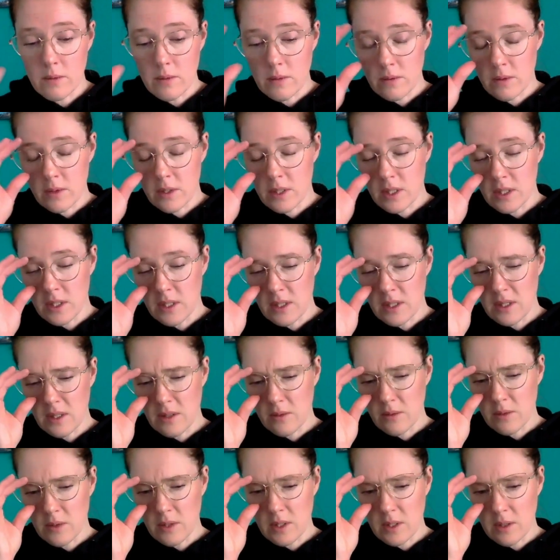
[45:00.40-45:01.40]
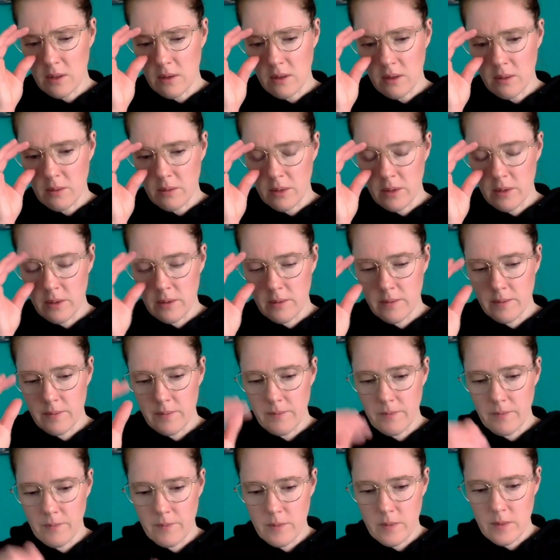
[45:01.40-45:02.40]
she said this was Europe.
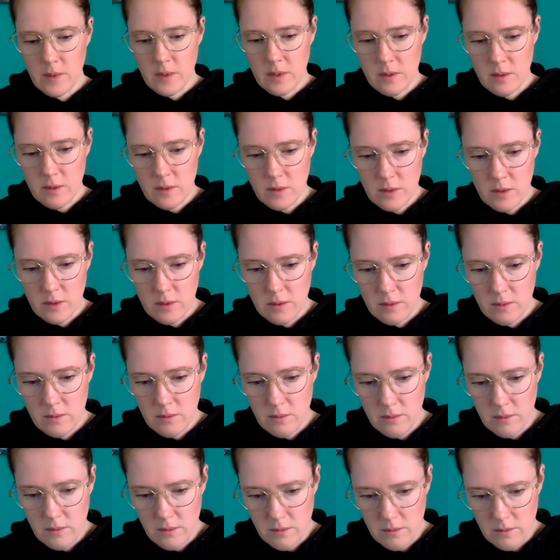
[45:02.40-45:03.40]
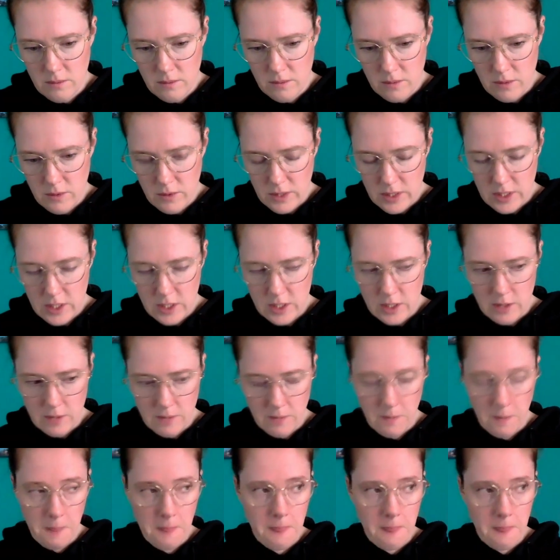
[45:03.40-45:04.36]
So it's Christian